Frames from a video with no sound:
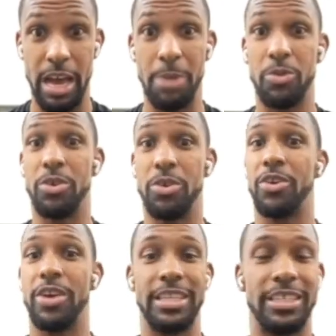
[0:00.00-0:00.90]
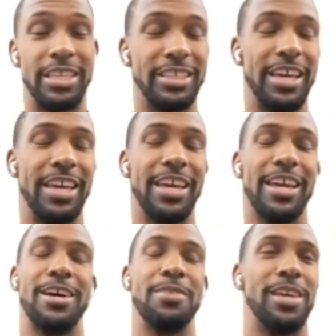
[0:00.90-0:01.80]
I'm going crazy. He's like,
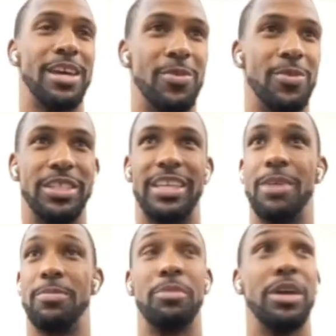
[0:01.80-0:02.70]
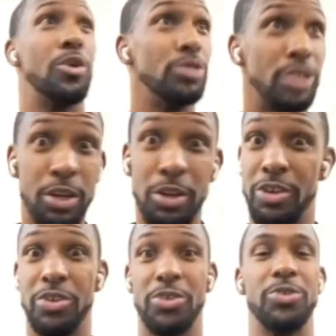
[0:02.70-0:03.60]
calm down. What just happened? I'm like, go turn on
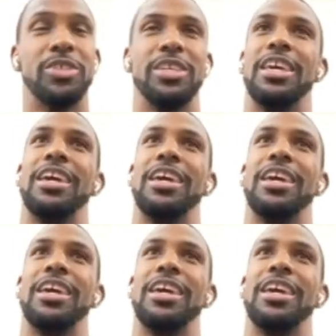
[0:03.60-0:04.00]
the news.